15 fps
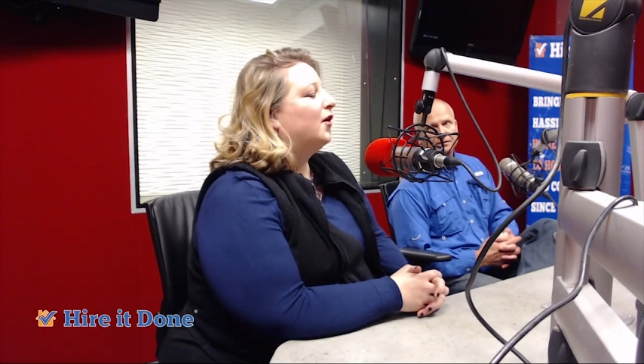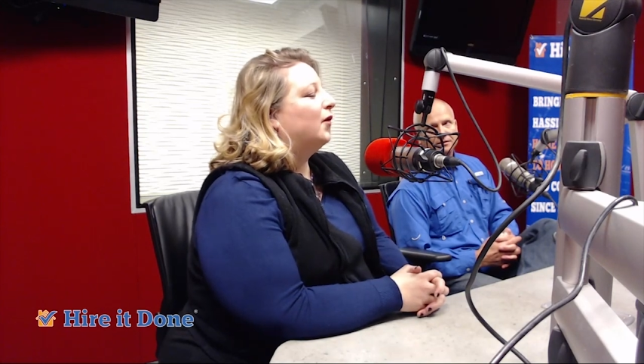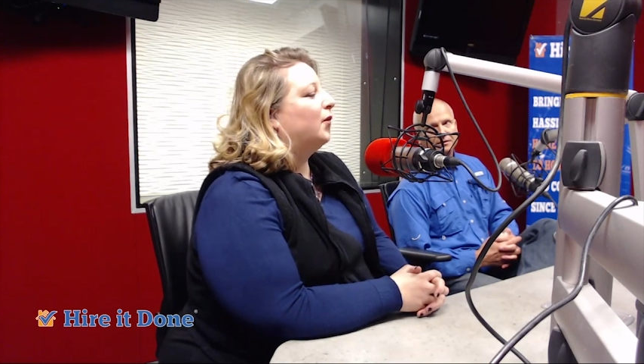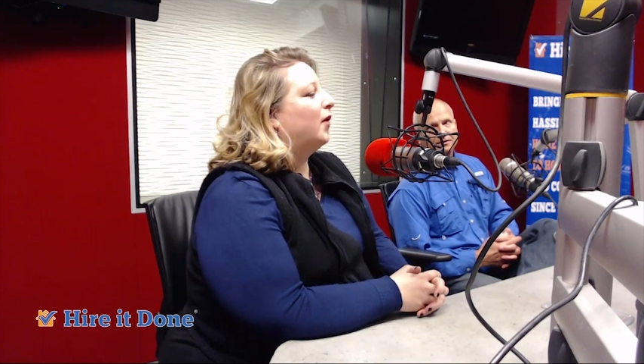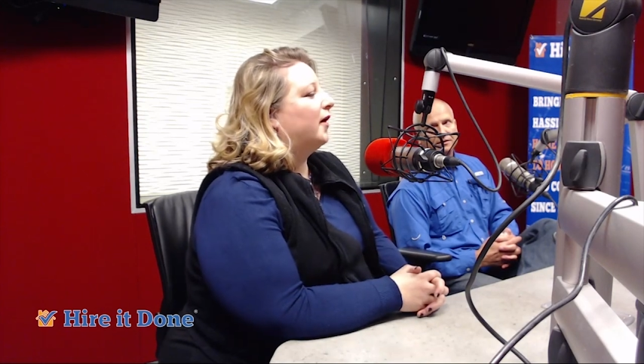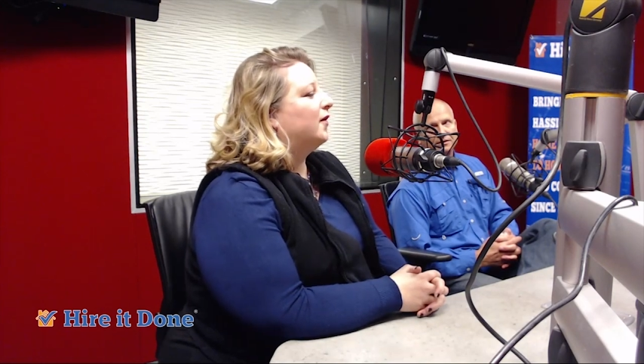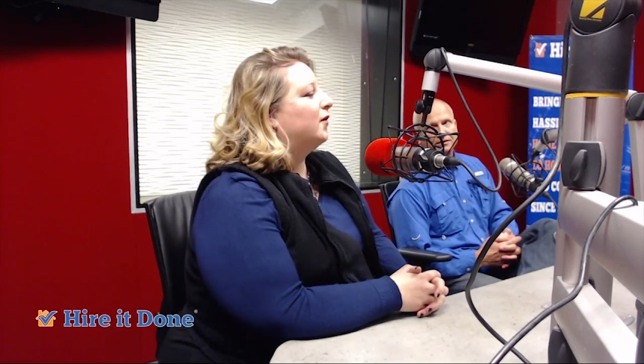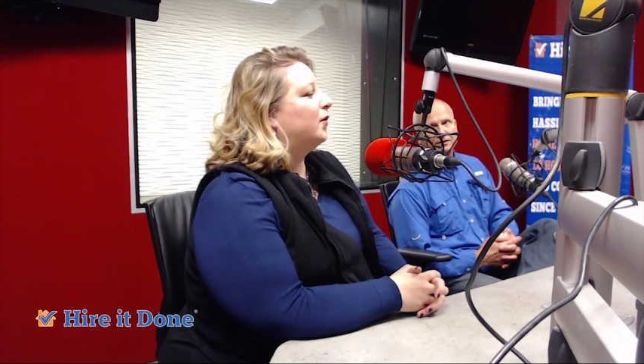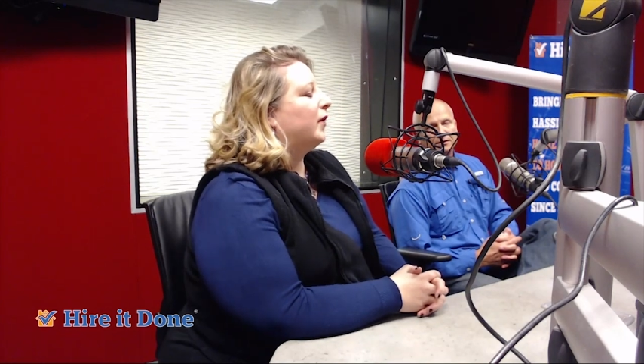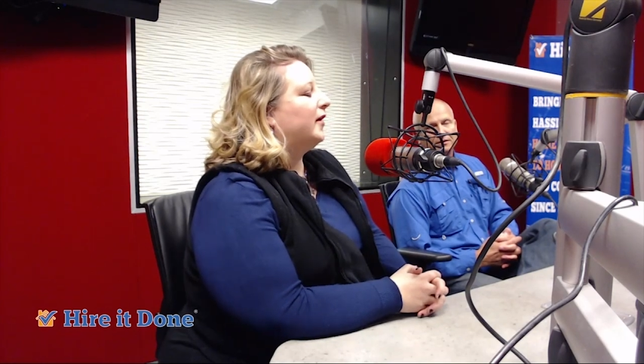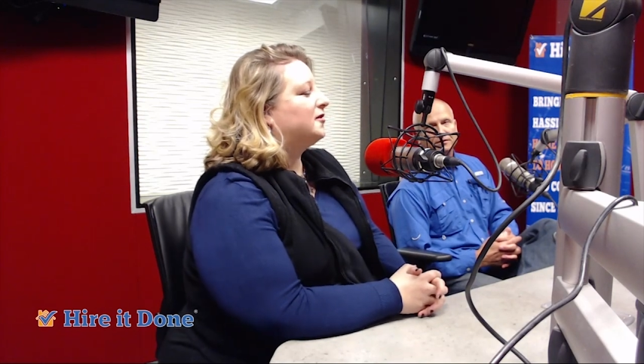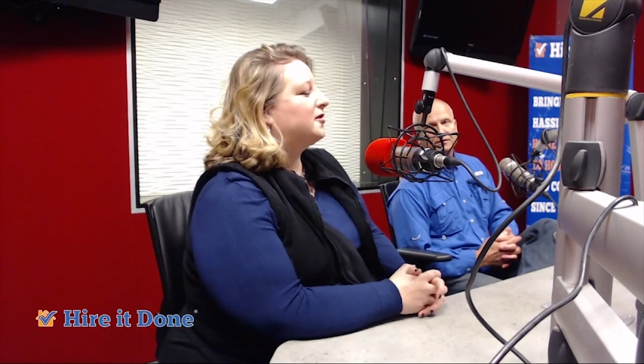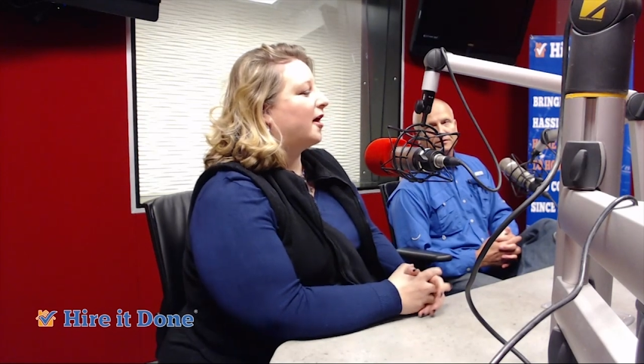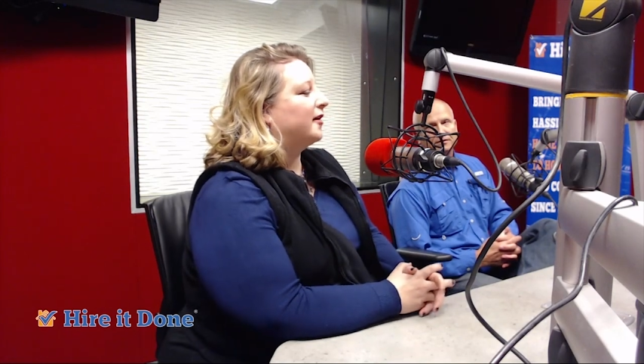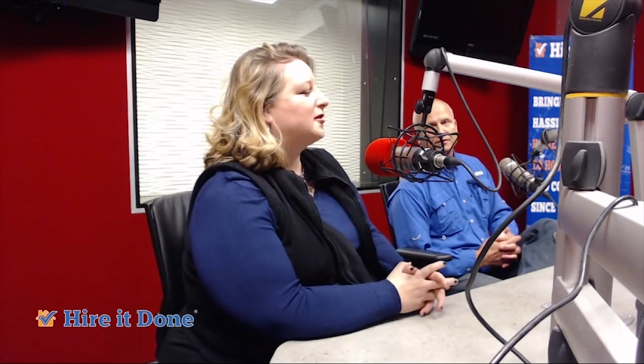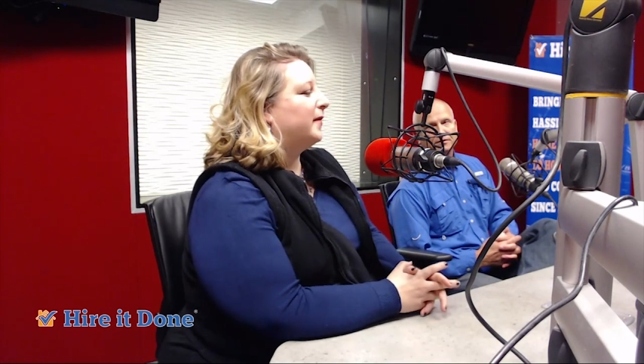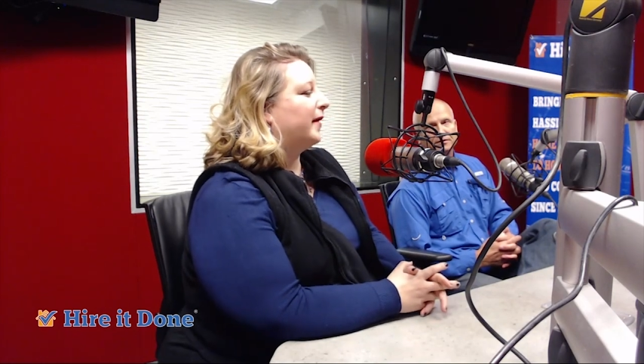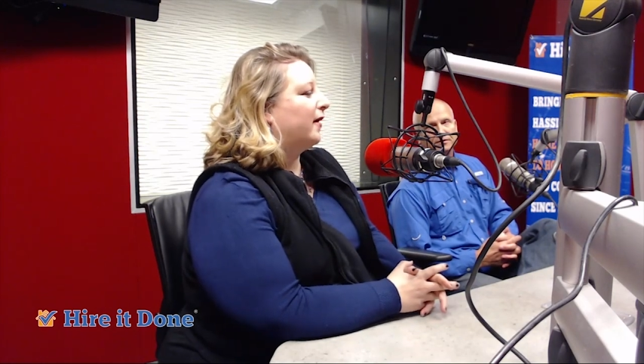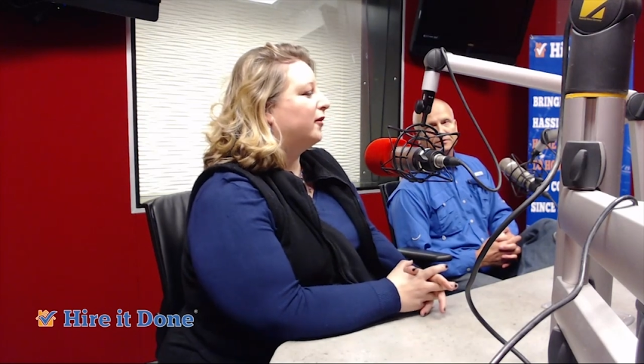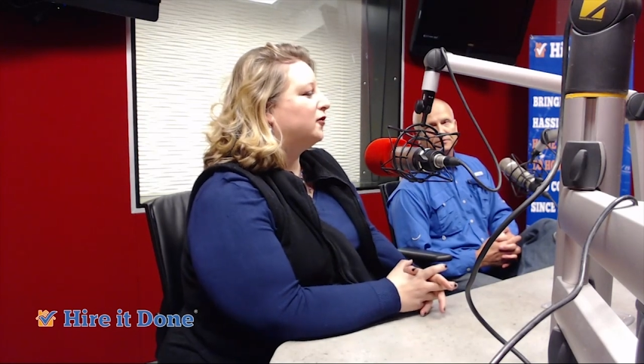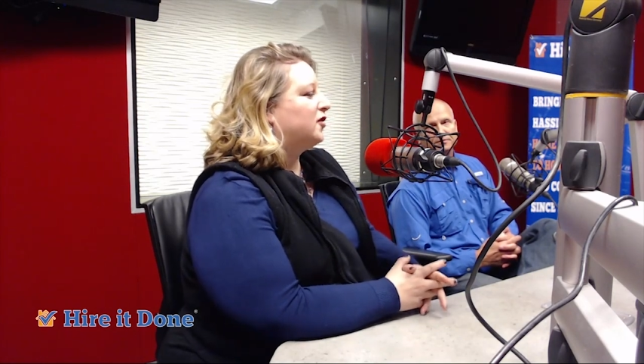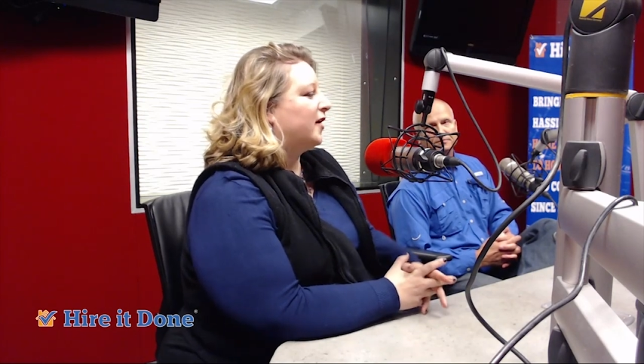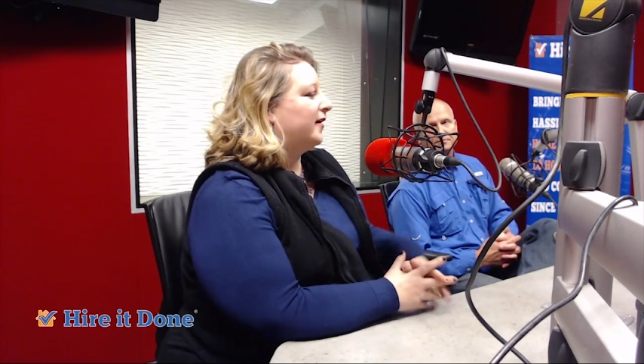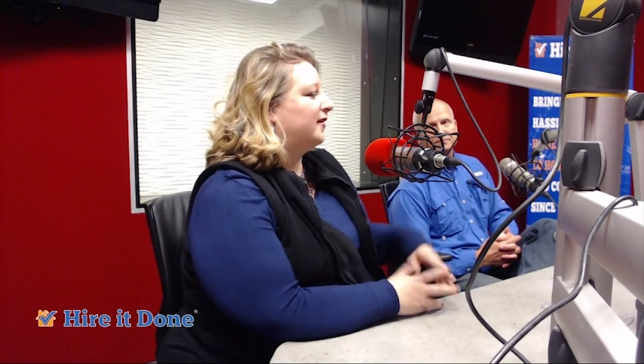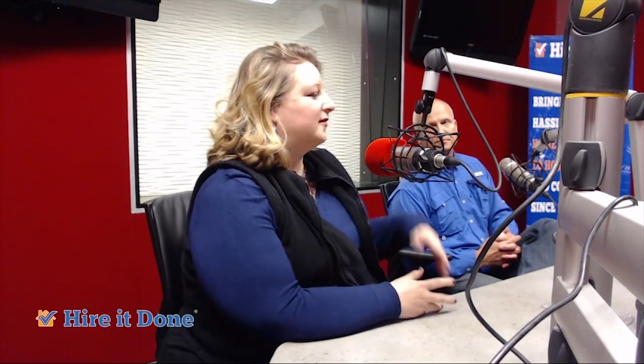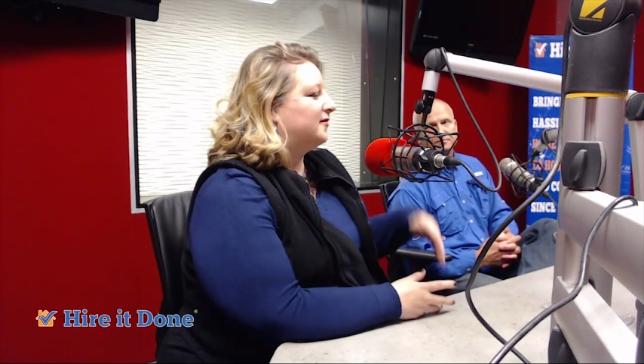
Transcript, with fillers: What we talked about, Chet